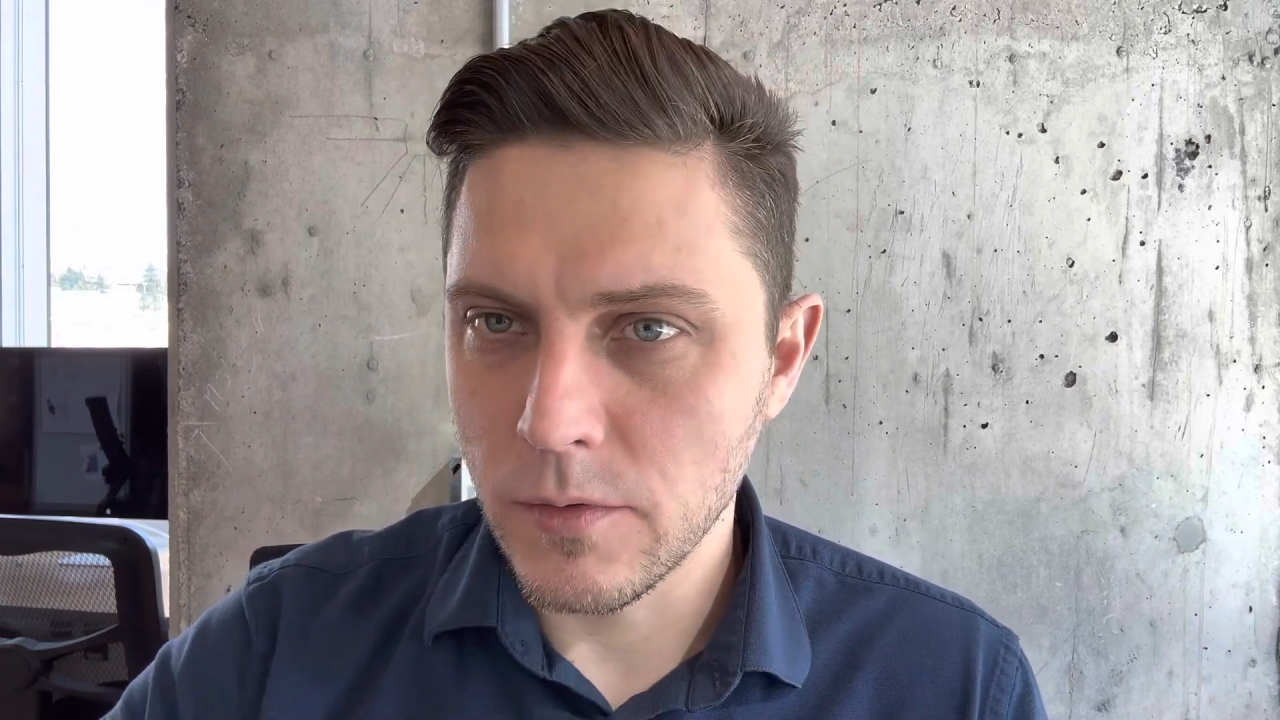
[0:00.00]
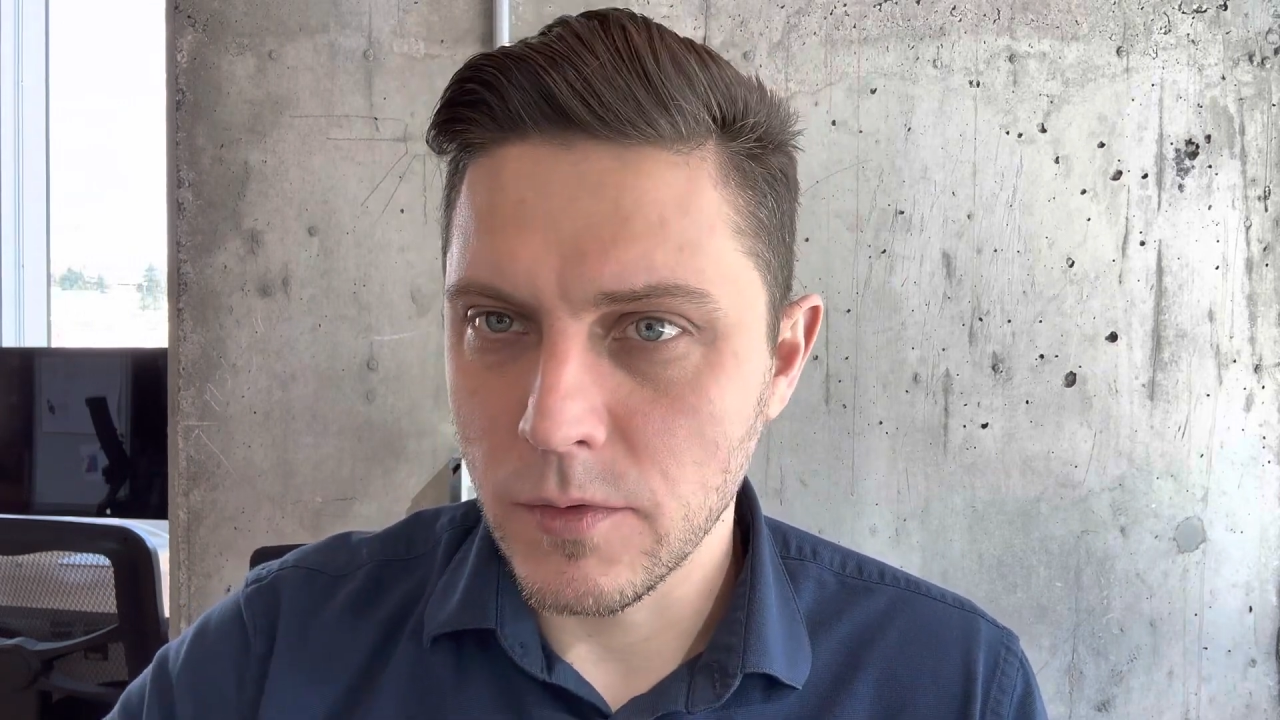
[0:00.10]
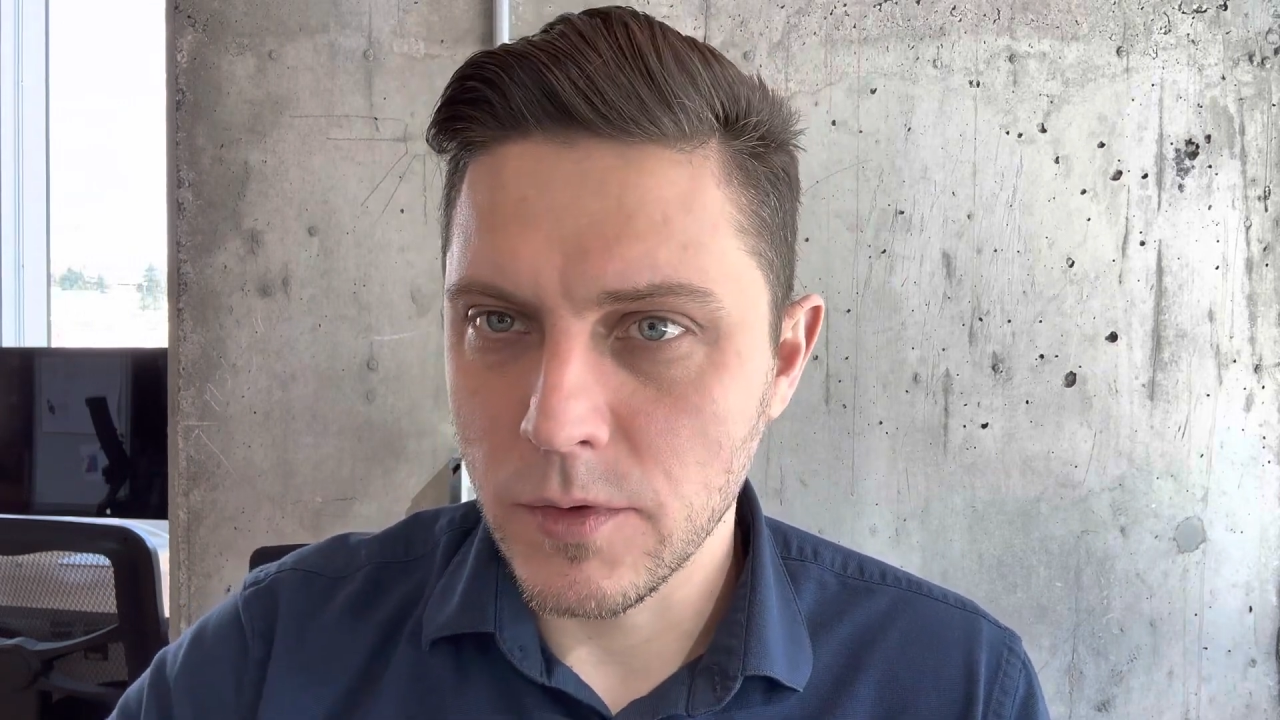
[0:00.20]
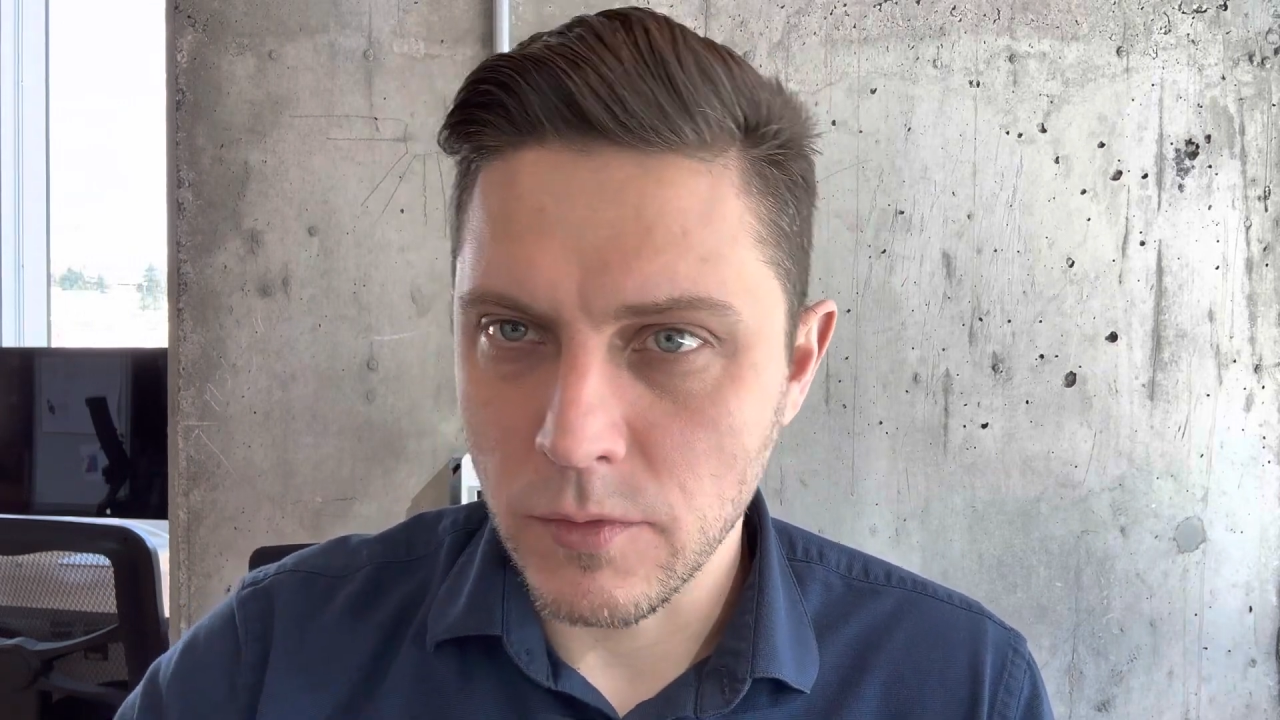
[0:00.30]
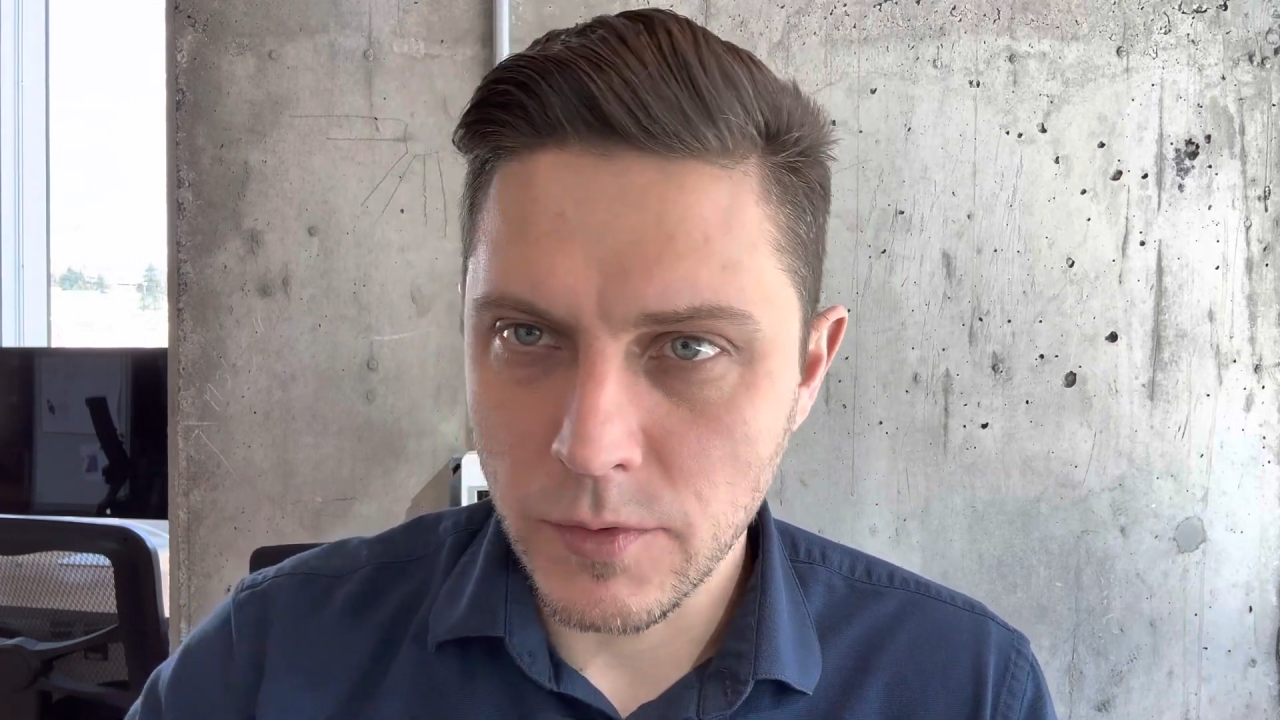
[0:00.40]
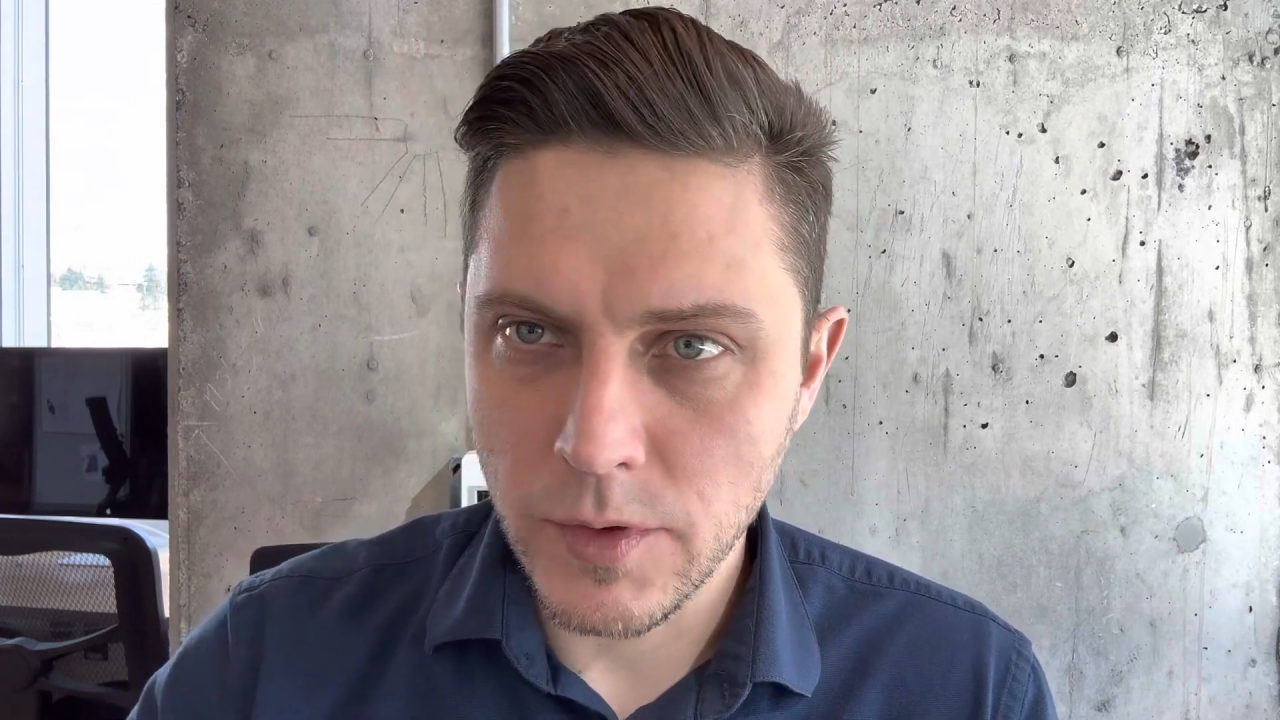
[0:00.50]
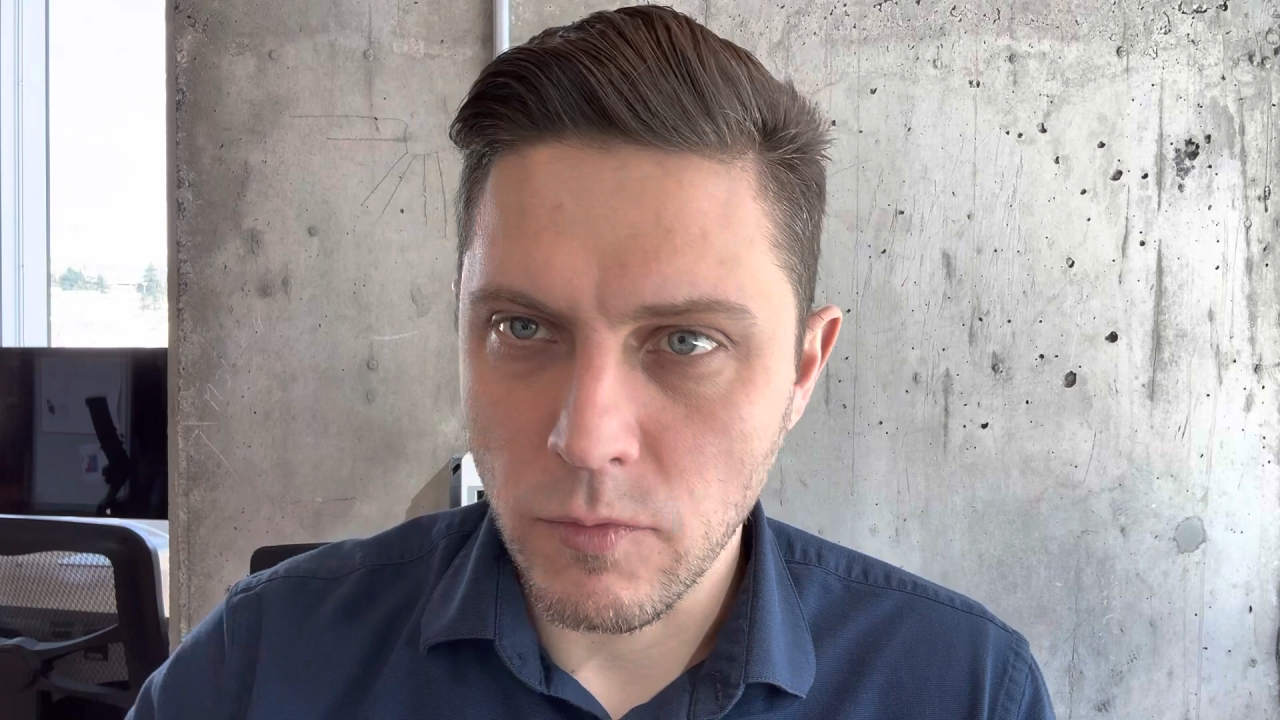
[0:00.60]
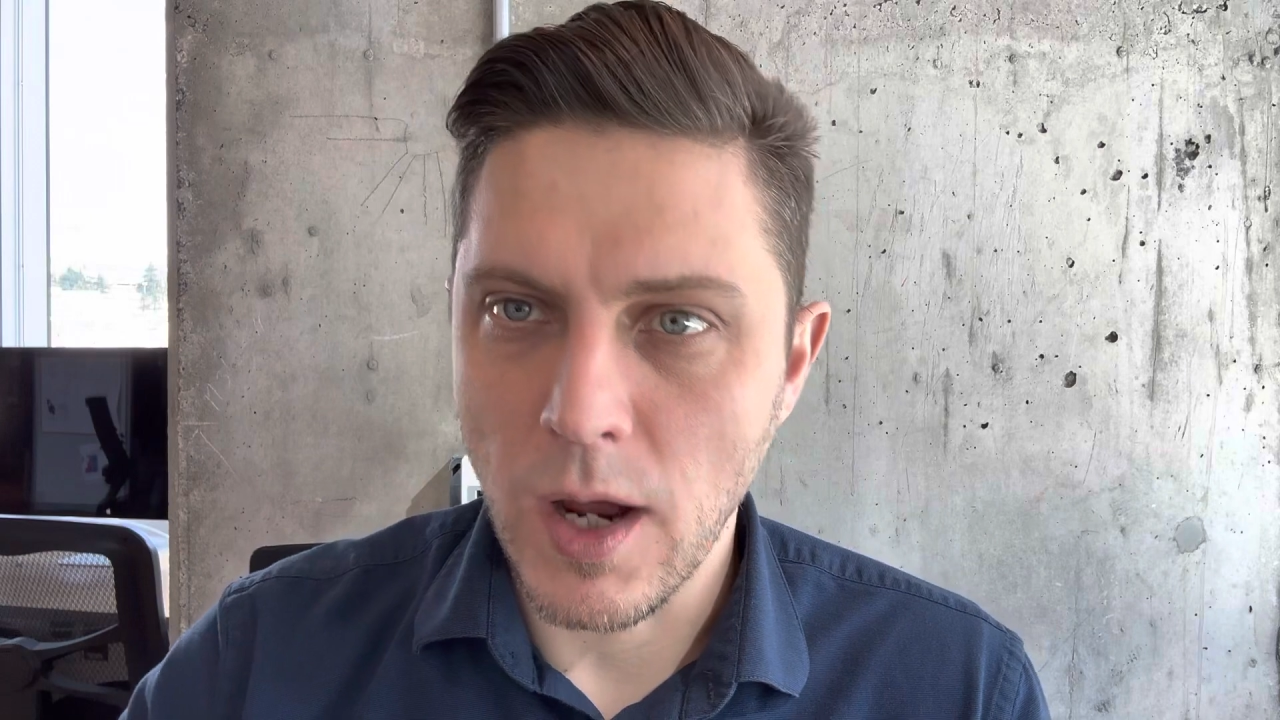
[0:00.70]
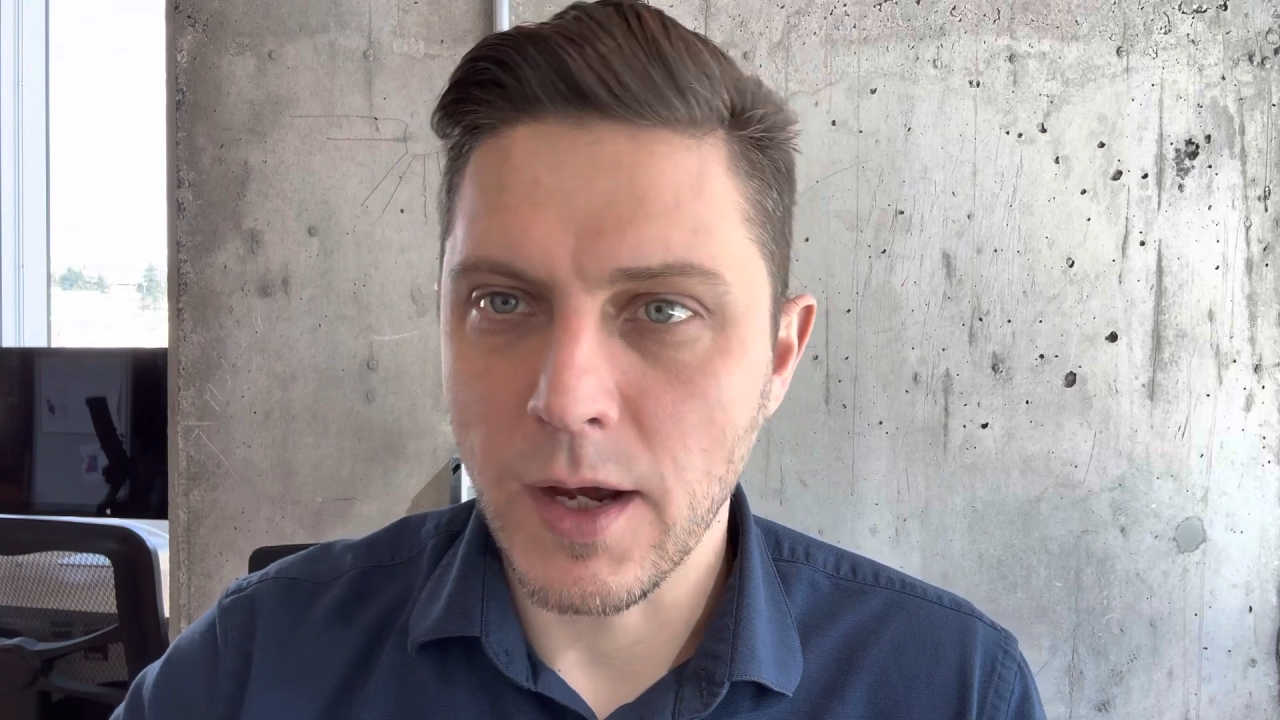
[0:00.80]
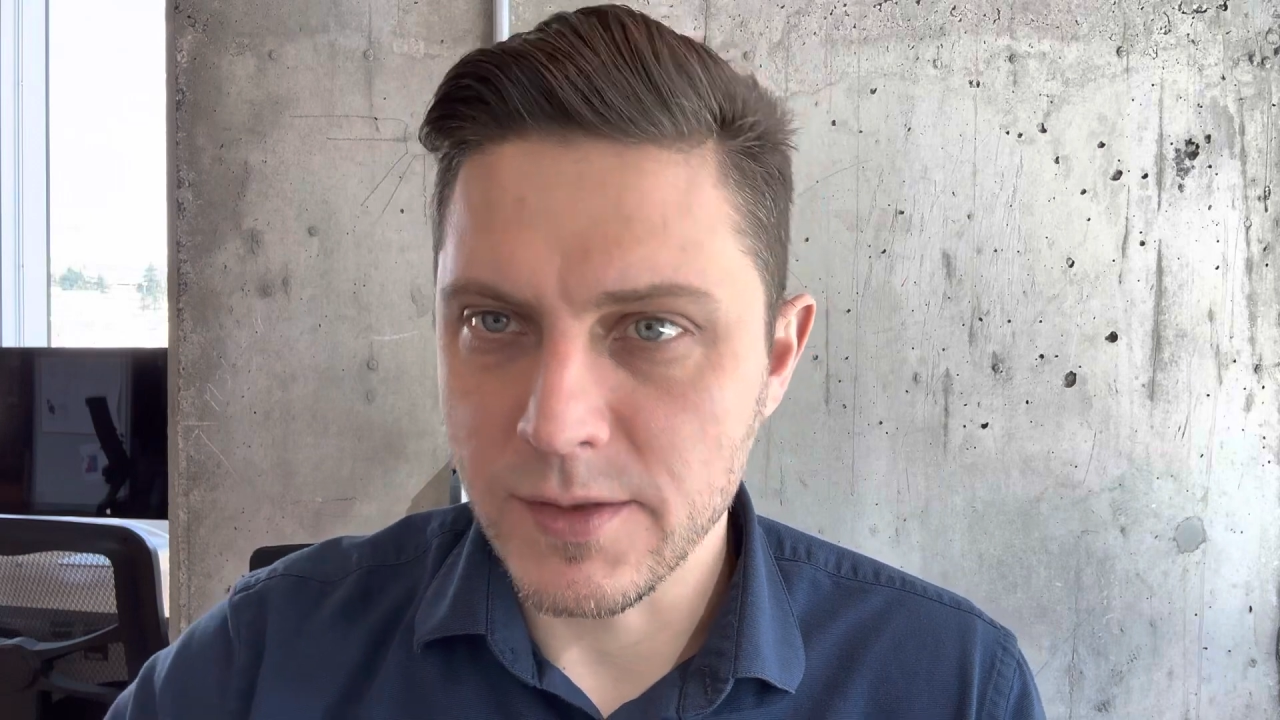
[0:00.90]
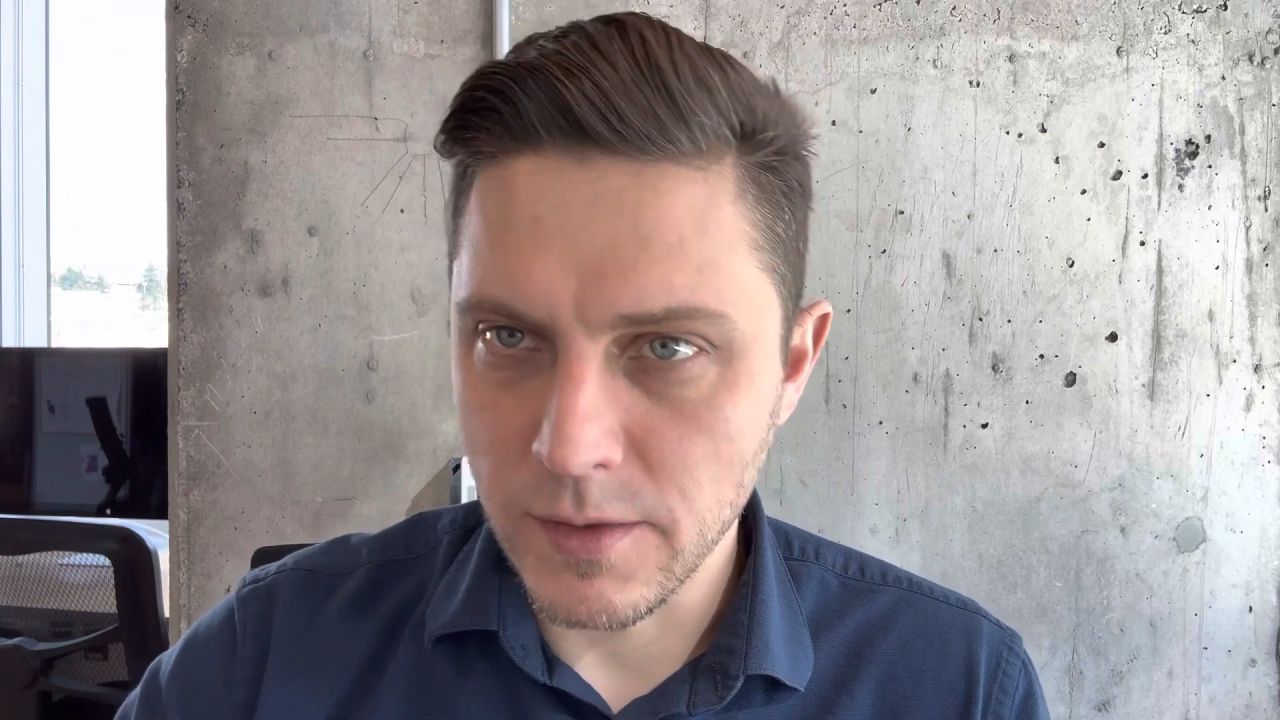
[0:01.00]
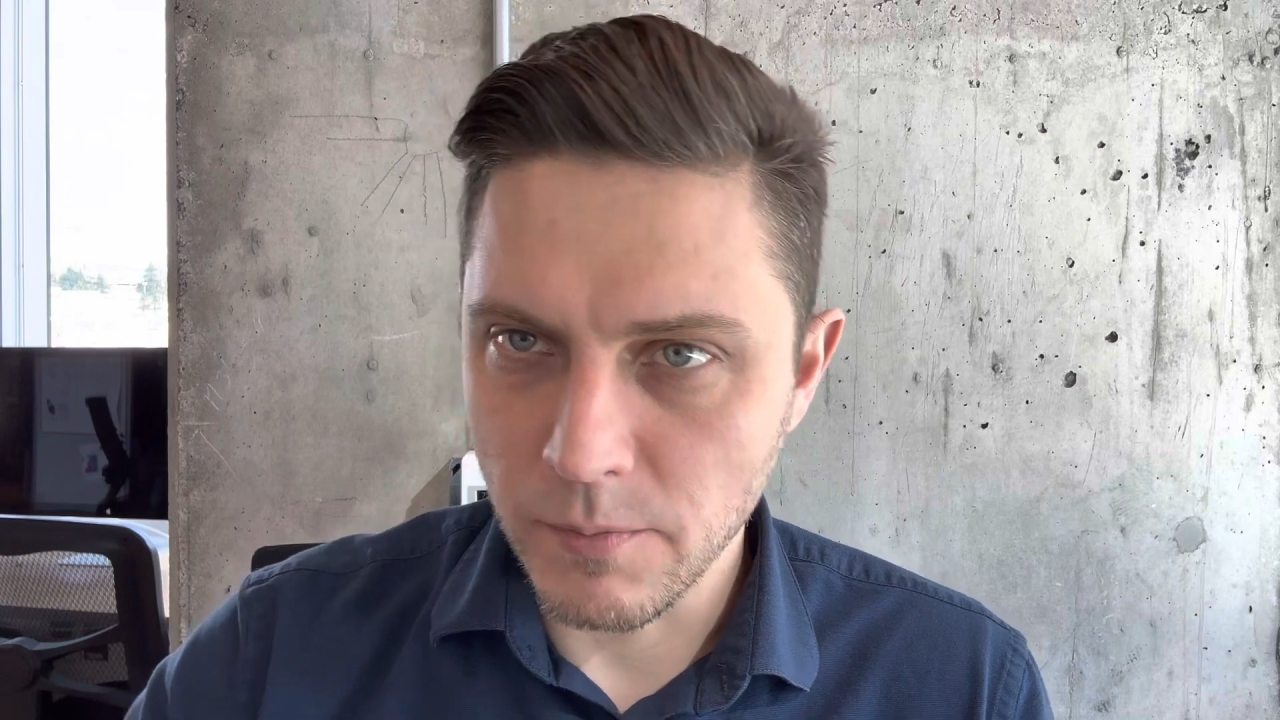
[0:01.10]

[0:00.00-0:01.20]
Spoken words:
The rockets,